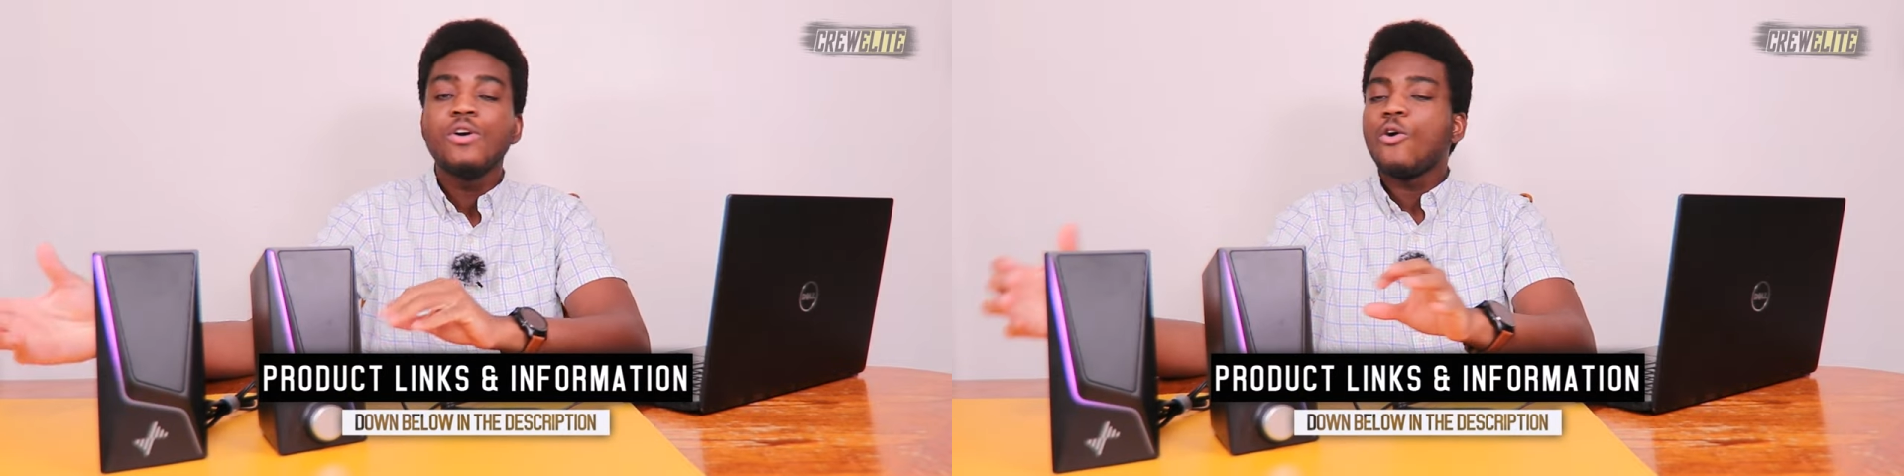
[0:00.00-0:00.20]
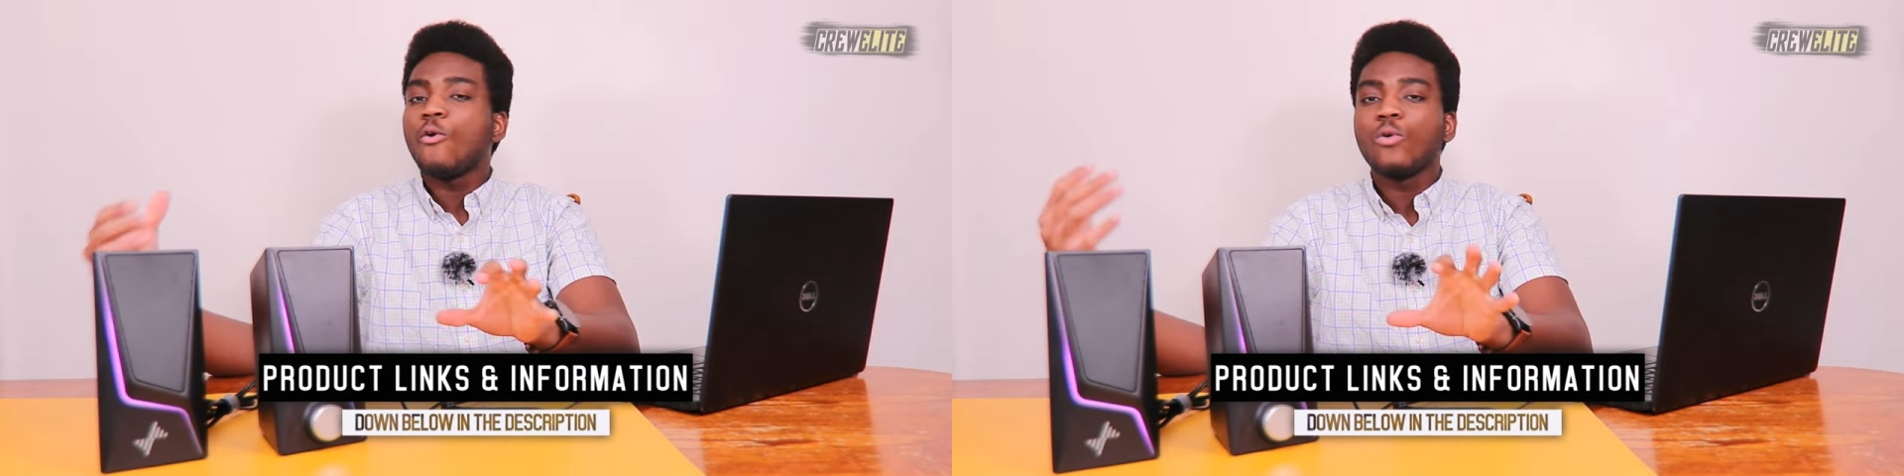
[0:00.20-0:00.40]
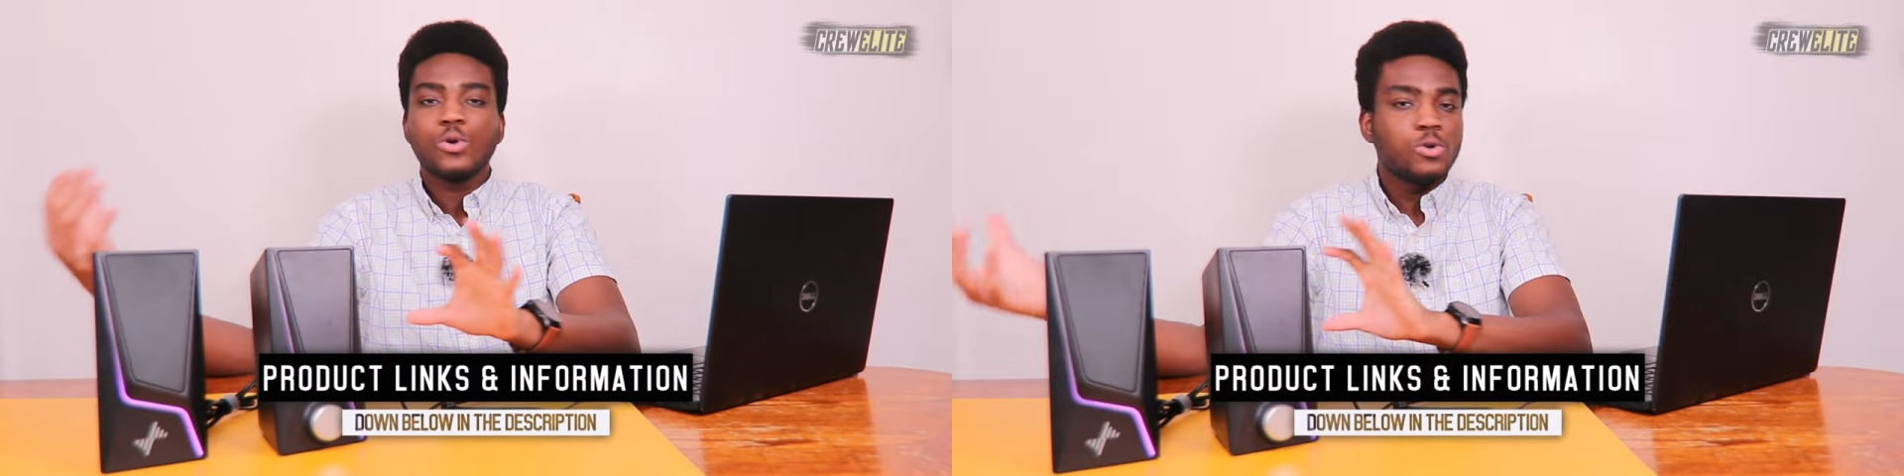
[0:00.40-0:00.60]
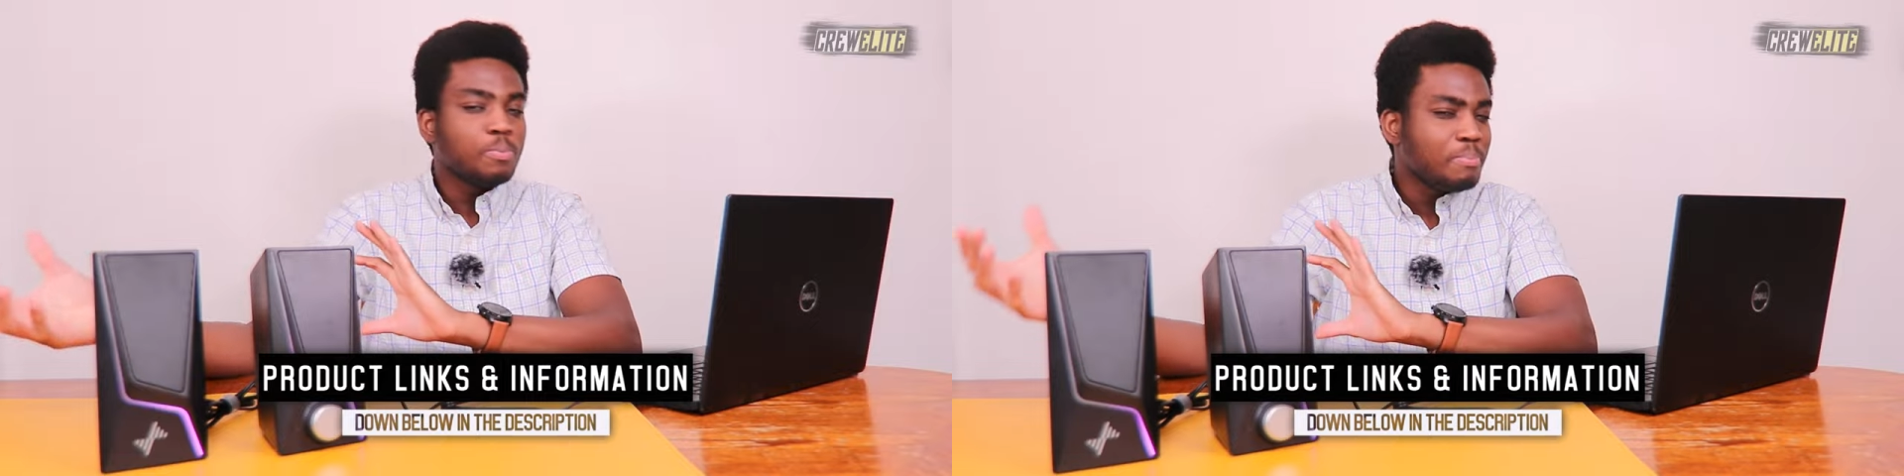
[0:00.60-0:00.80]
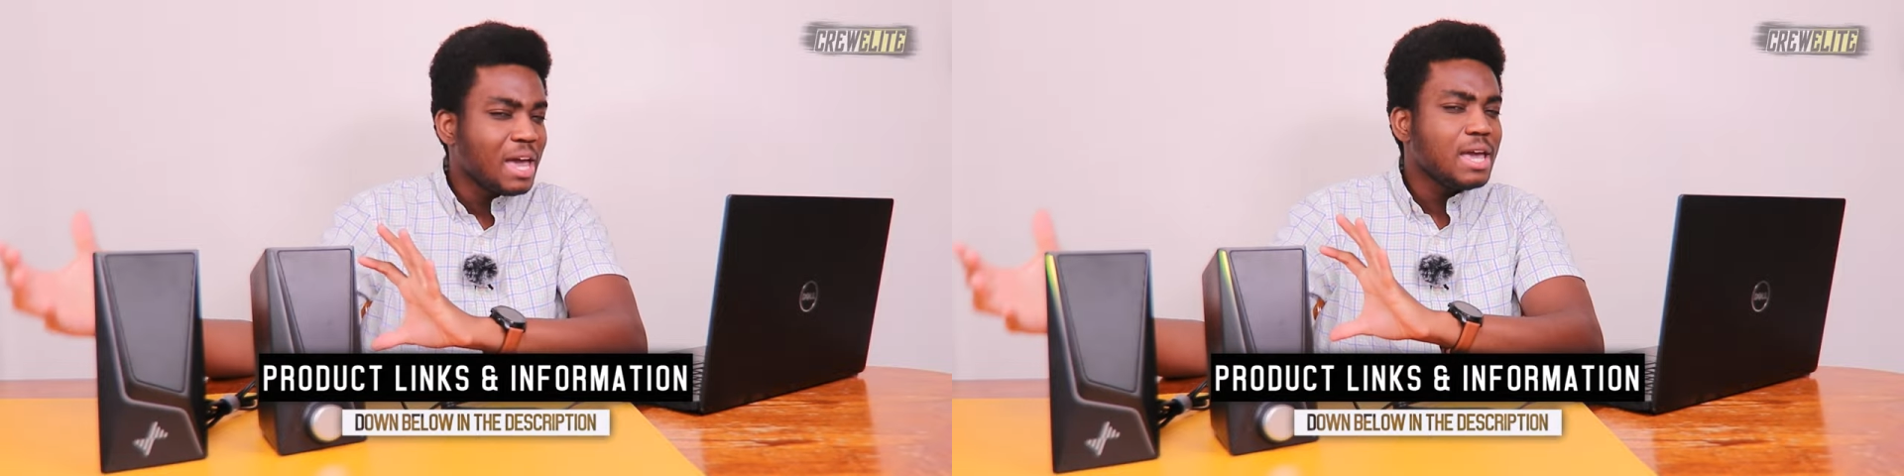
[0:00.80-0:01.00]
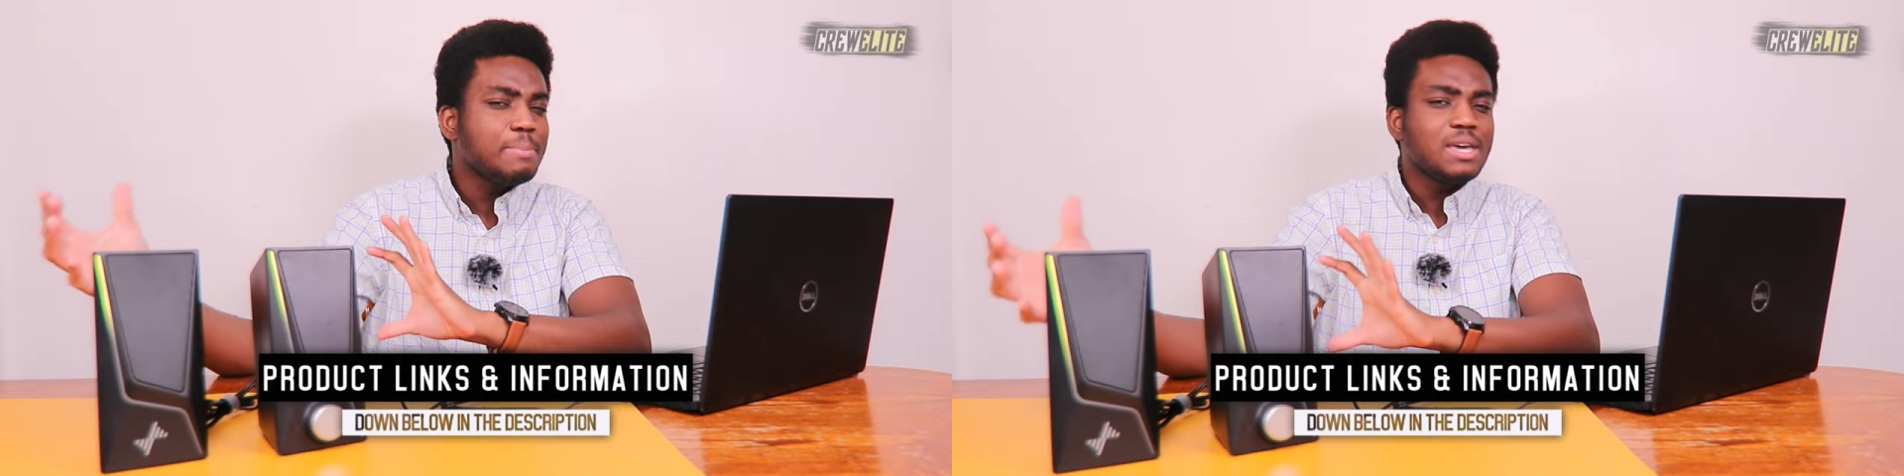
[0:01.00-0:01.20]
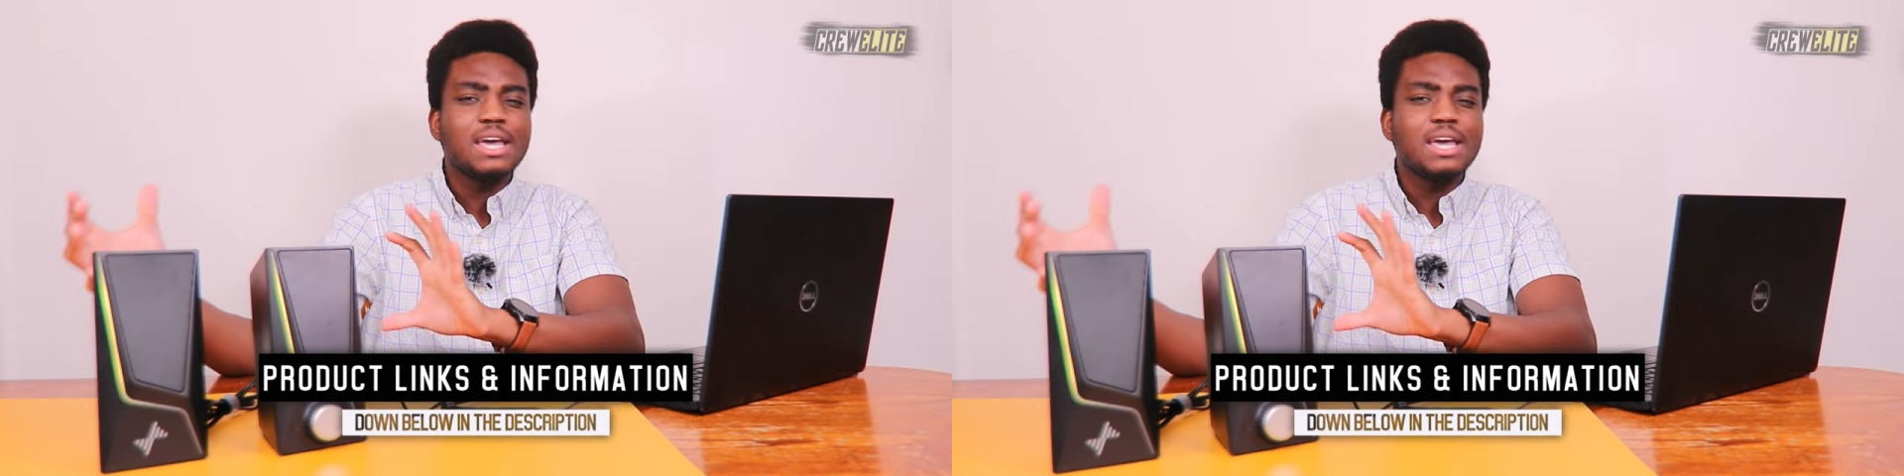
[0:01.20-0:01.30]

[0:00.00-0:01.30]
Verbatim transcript: or who may be